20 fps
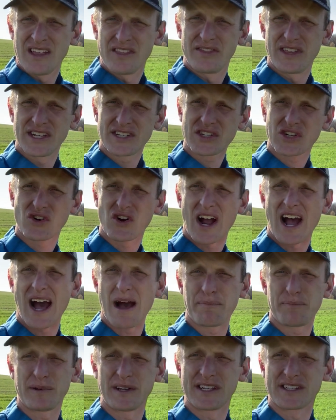This
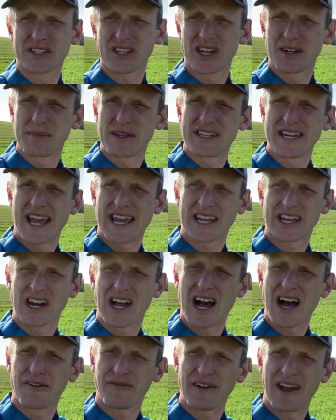crop is going to be taken
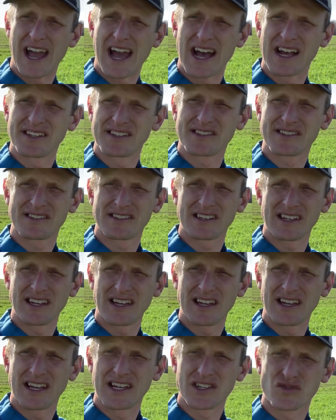off as
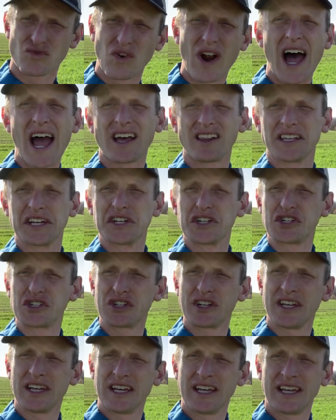
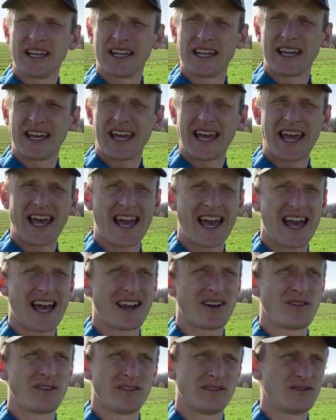rylage.
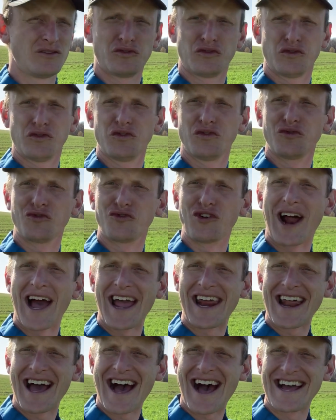And
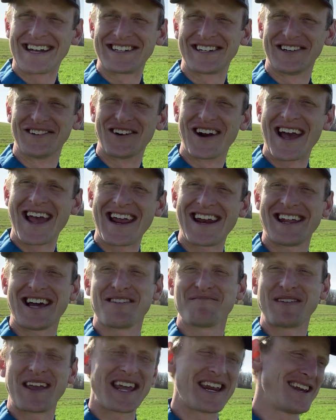why not, right? I
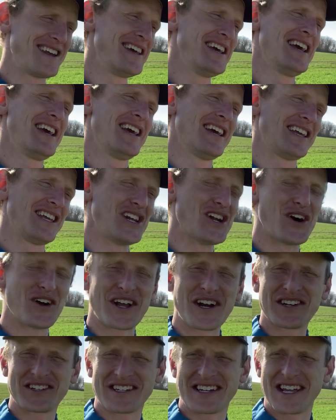mean,
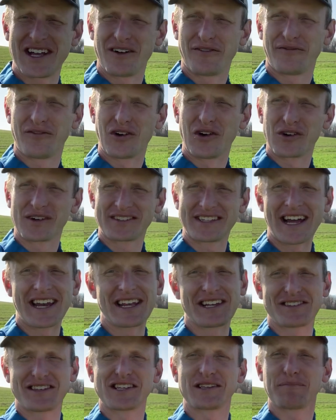here's the deal, folks. That
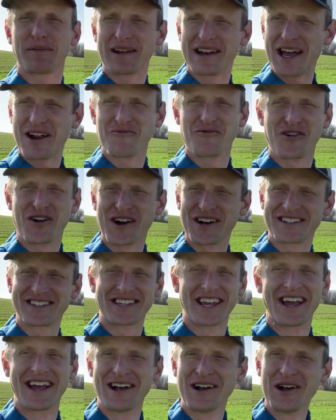is a spin on
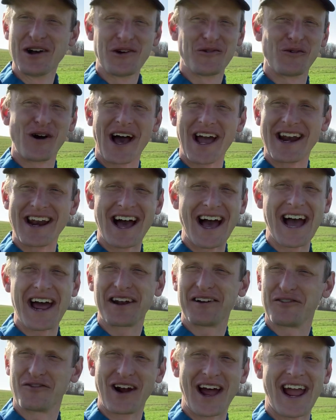words. Why not?
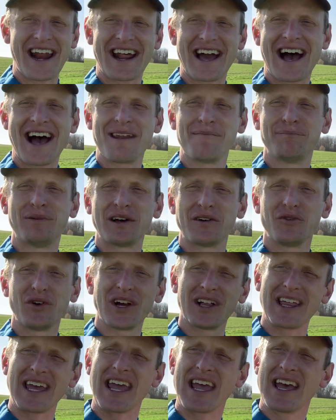Why not? But
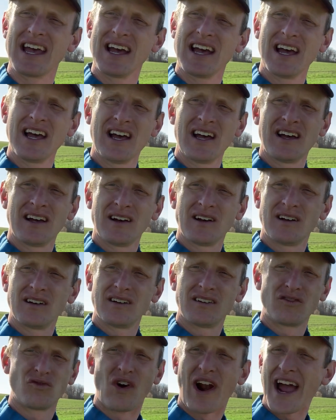really,
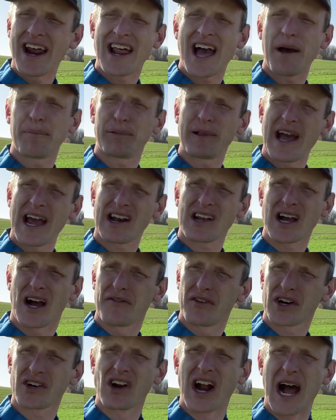why not plant
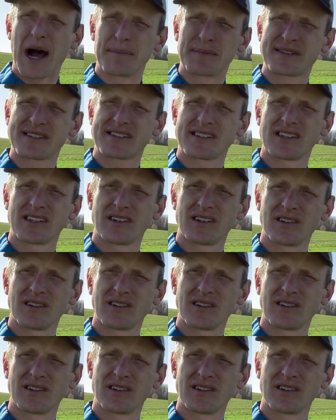cover crops?